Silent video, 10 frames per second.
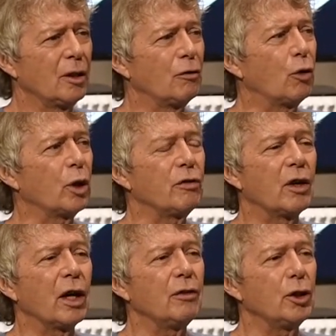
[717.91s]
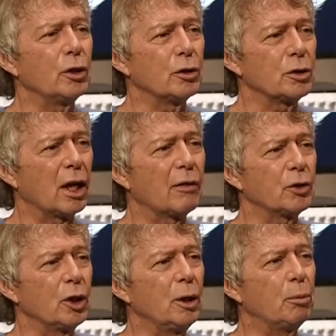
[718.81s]
45 years
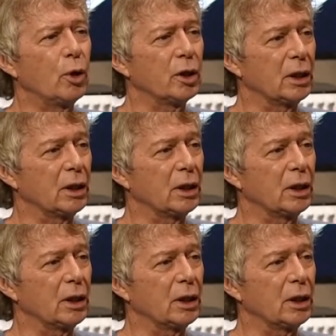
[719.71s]
after he put it